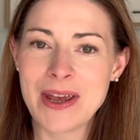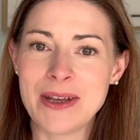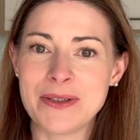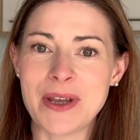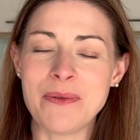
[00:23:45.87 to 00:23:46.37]

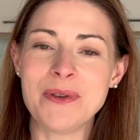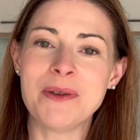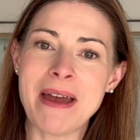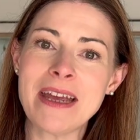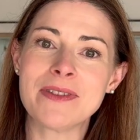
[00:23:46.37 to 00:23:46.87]
So you
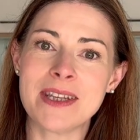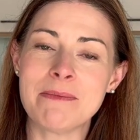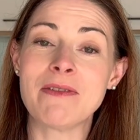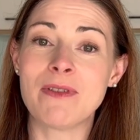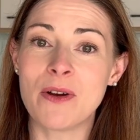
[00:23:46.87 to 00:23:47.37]
may have seen
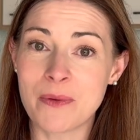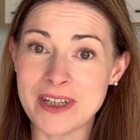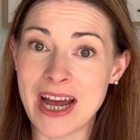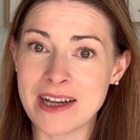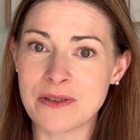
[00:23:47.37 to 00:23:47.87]
my vlog, which
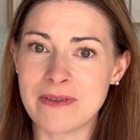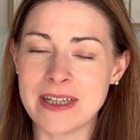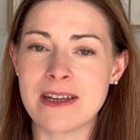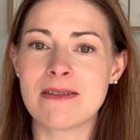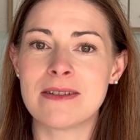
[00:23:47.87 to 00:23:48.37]
has
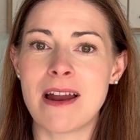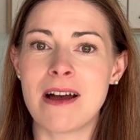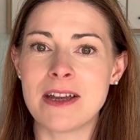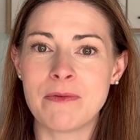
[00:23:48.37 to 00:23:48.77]
already gone live,